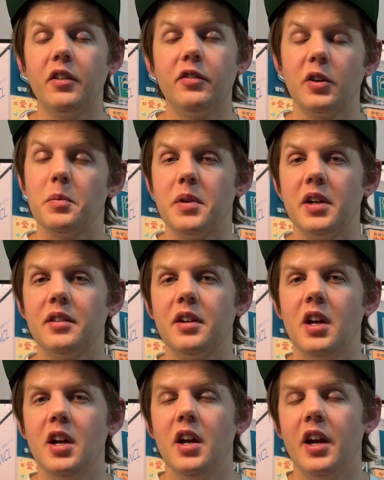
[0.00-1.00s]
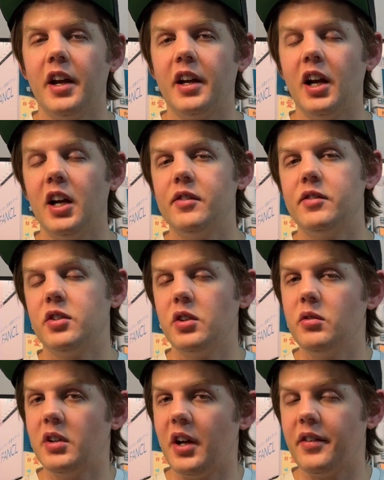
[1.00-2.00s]
for a bit and kind of
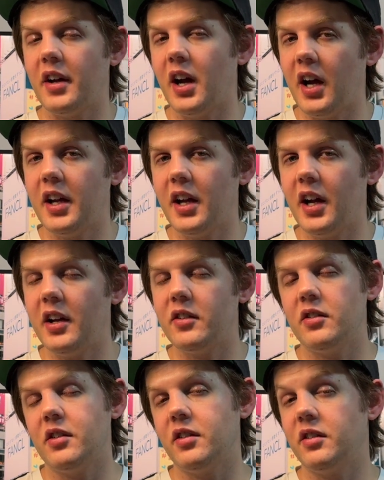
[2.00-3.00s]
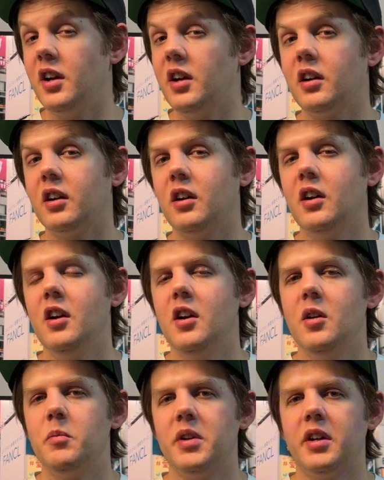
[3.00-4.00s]
tune out the hi-hats or the snare
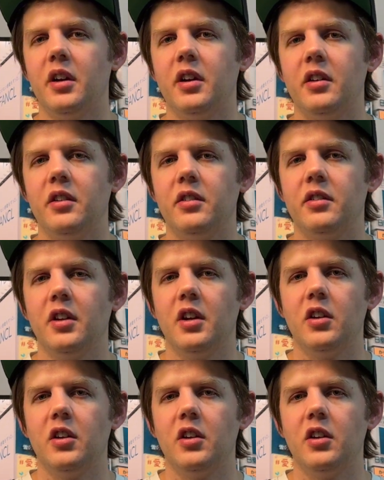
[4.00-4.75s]
because